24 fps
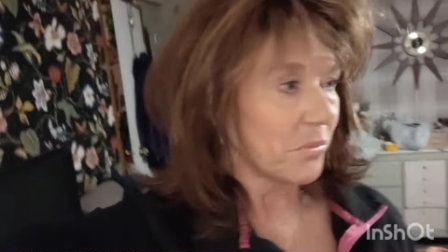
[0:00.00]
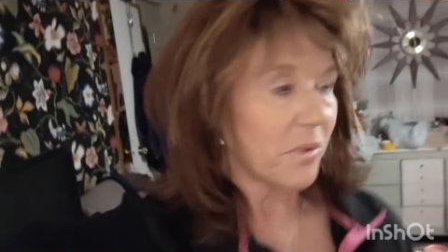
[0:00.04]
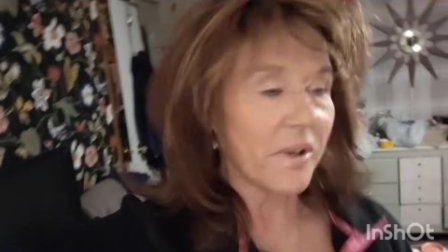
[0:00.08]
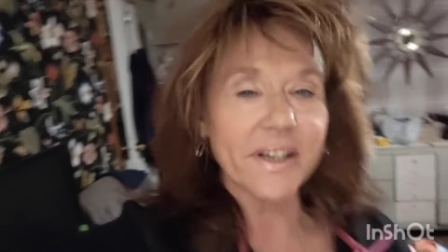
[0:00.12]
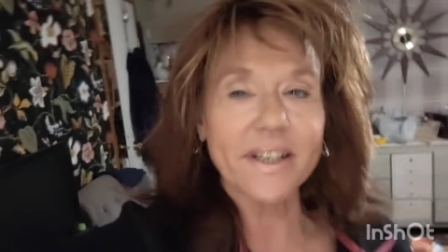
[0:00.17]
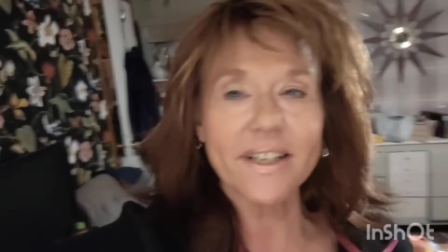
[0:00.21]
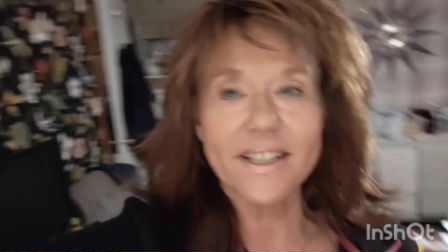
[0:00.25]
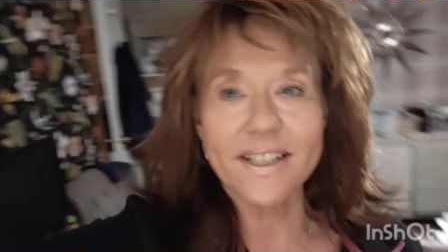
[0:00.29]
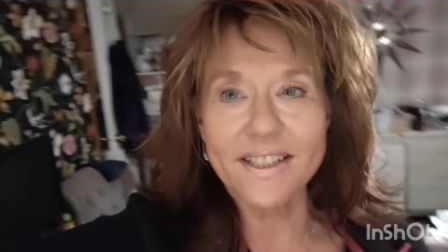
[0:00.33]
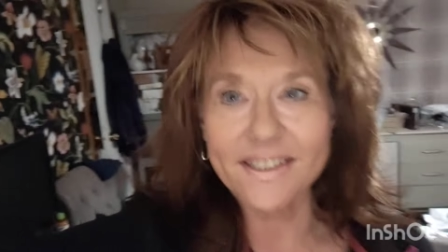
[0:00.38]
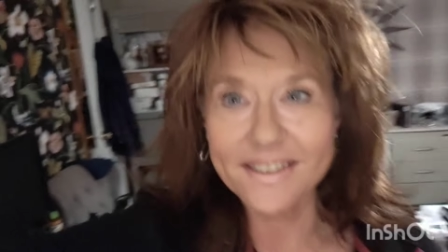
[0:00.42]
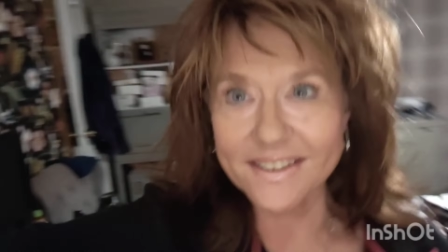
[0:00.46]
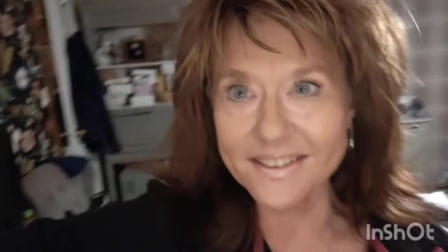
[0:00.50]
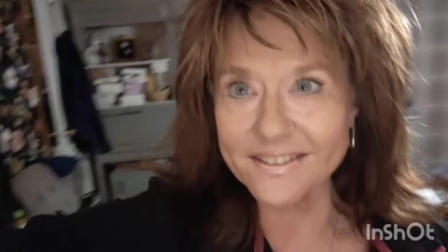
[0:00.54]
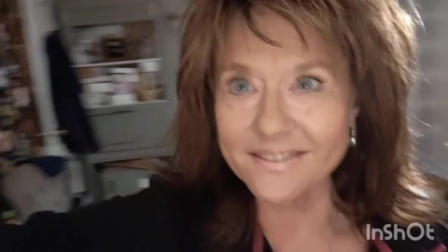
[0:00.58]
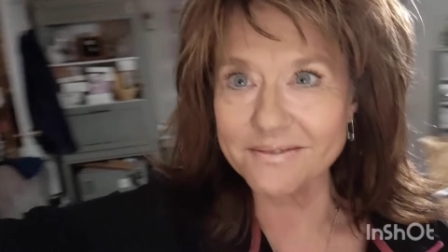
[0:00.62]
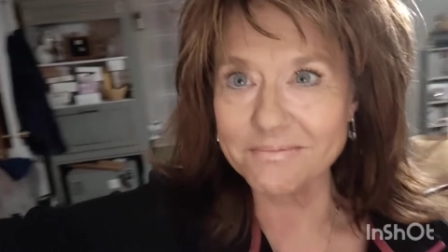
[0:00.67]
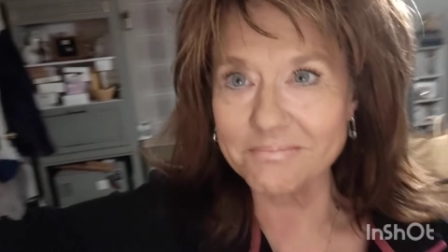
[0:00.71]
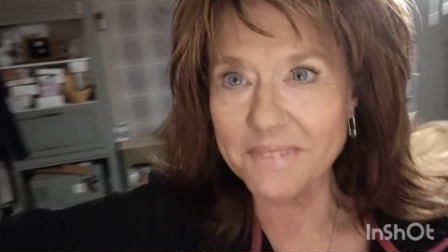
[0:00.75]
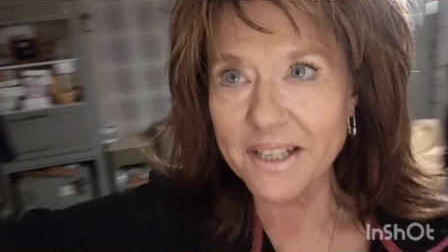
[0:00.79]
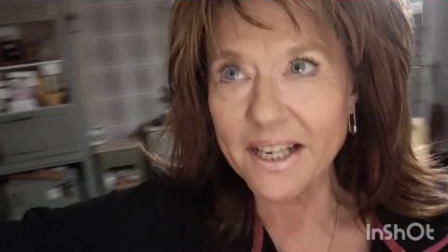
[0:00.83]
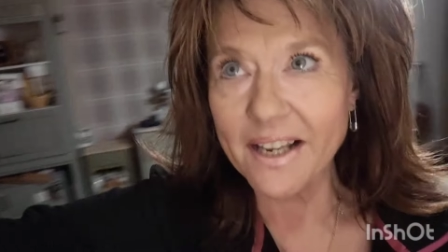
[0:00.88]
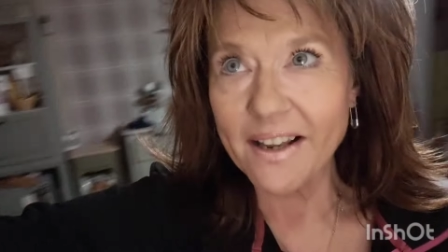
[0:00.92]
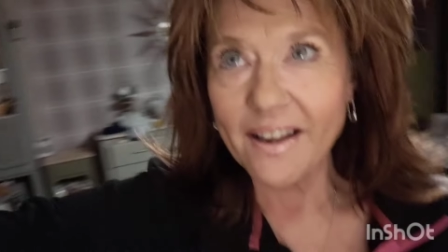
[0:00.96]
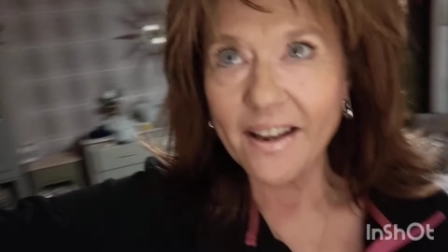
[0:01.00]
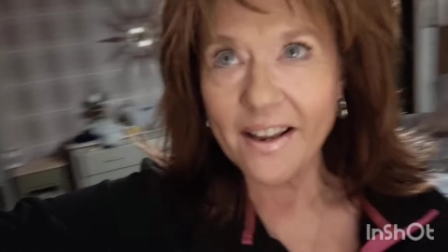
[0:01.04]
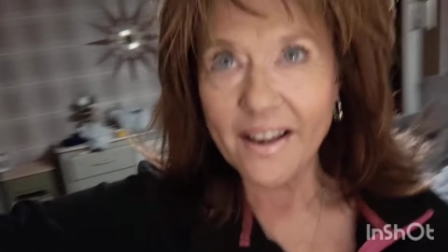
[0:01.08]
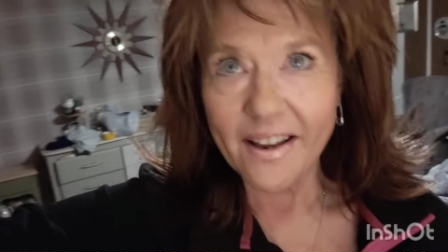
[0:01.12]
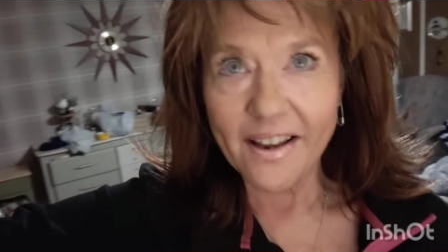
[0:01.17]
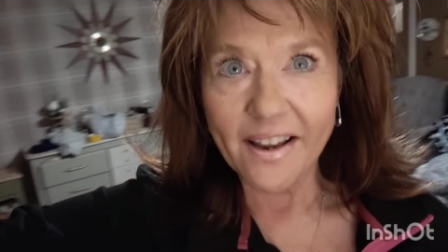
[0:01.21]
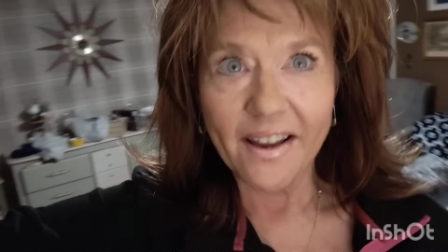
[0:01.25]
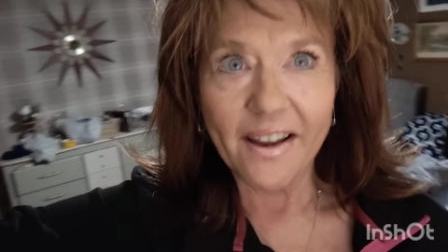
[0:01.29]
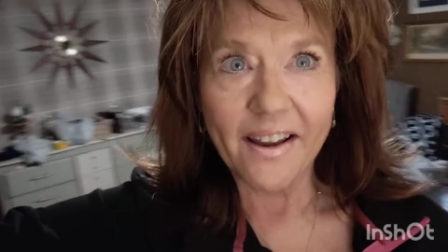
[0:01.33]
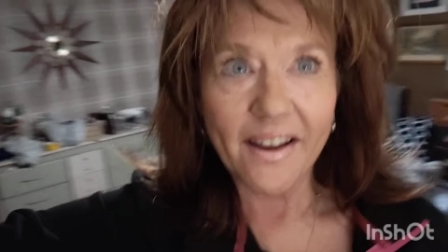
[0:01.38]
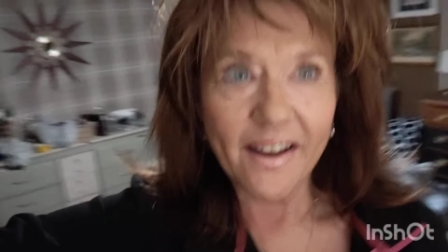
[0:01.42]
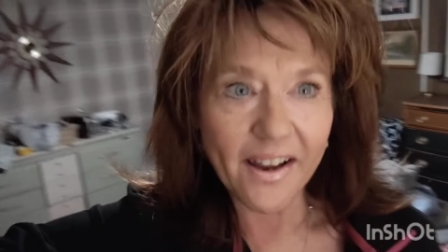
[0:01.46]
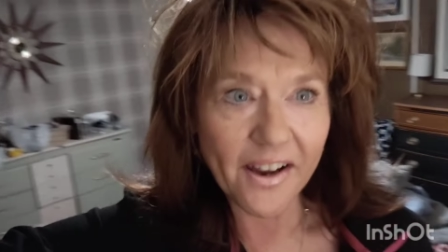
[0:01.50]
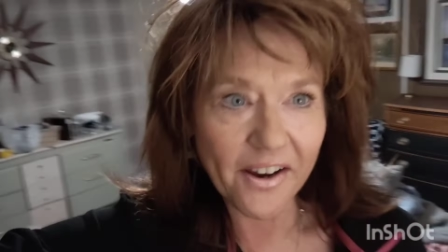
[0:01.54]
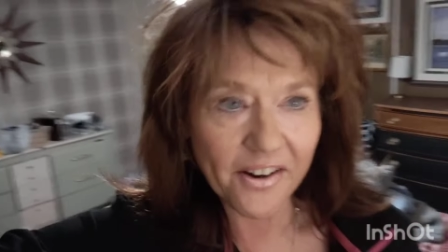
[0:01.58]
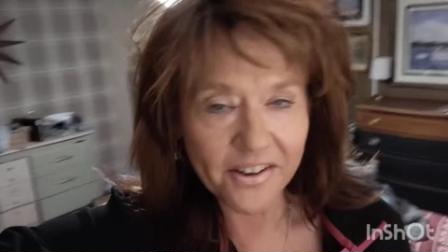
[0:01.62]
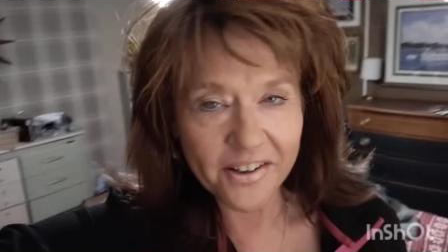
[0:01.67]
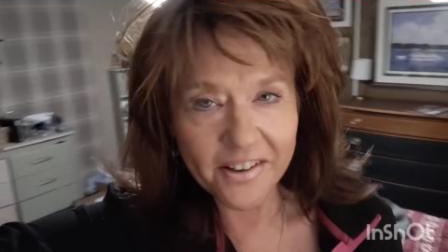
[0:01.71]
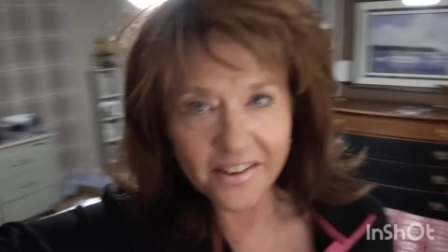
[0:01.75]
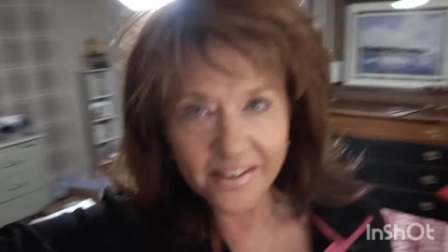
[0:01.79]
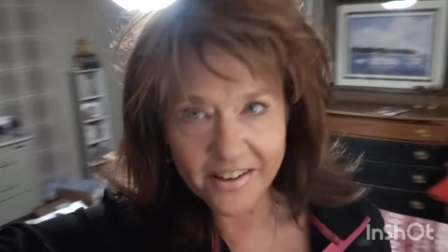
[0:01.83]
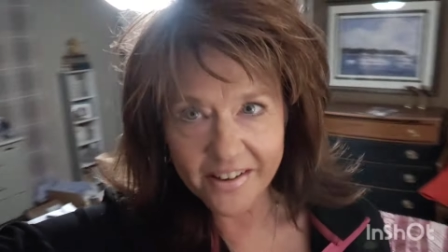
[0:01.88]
what it isn't. How do you